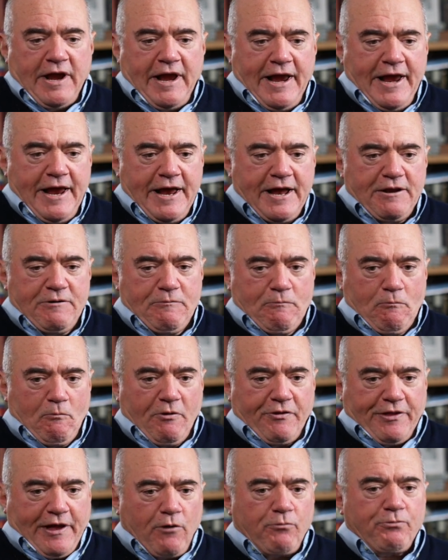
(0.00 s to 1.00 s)
And
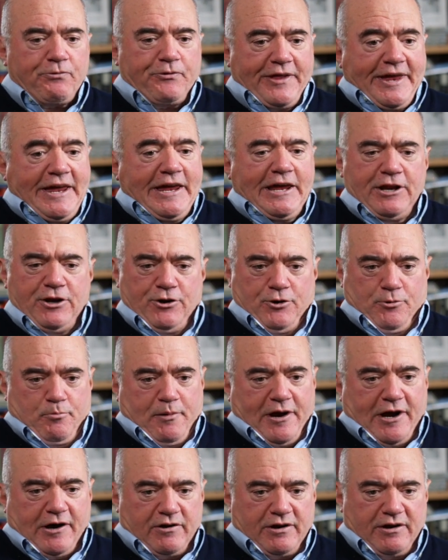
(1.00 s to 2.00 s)
without thinking
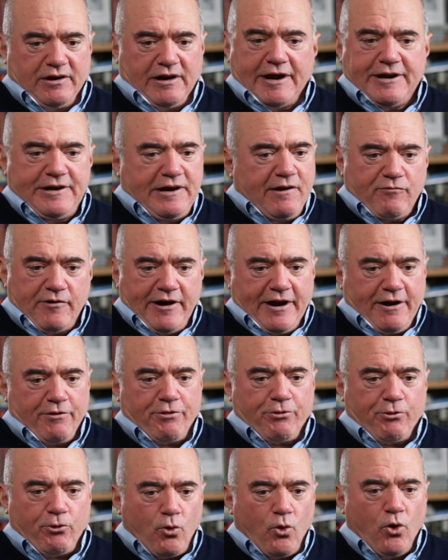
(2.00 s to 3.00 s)
about it, I never had a
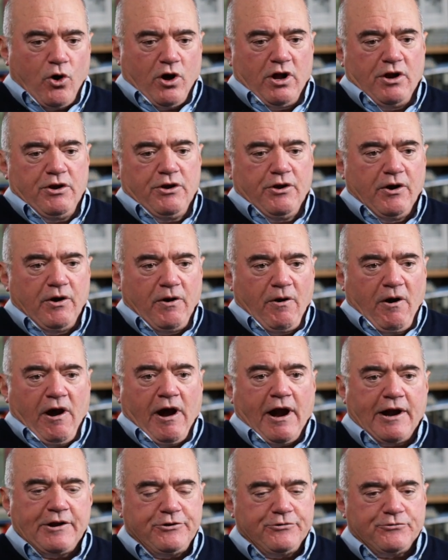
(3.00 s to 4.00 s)
thought.
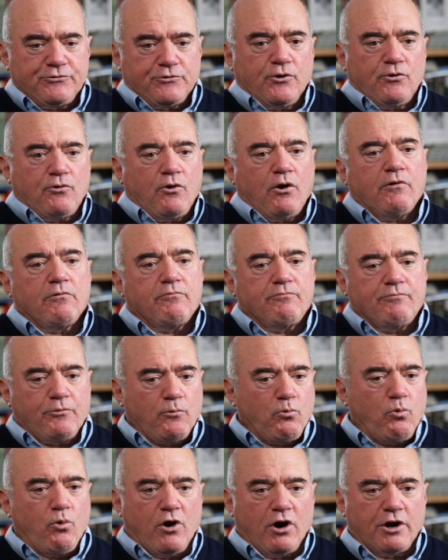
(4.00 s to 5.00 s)
I just took off
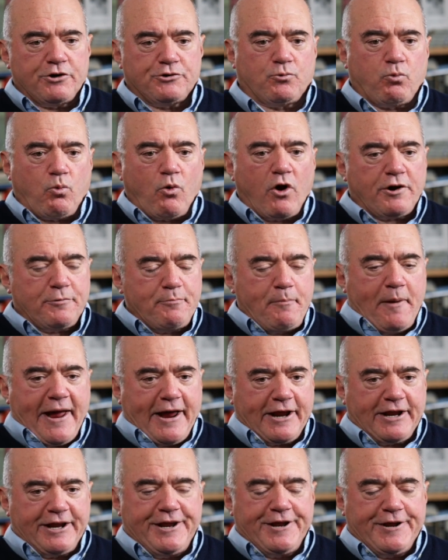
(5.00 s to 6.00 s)
the watch, walked
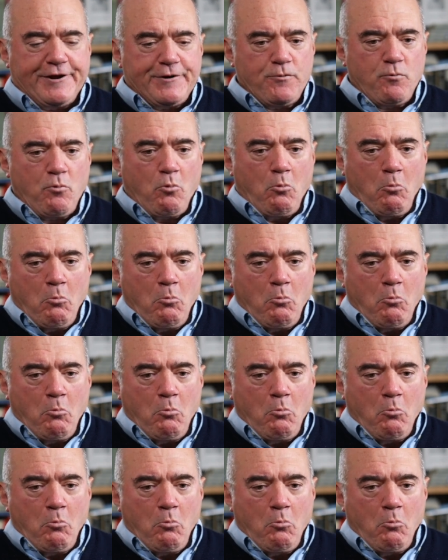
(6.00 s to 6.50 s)
back in,